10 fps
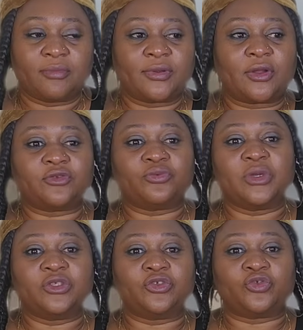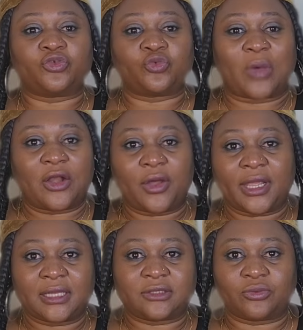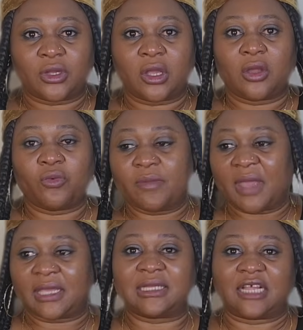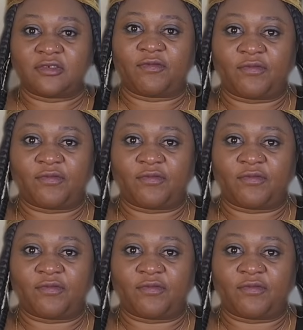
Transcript: because we swallow it, we make it as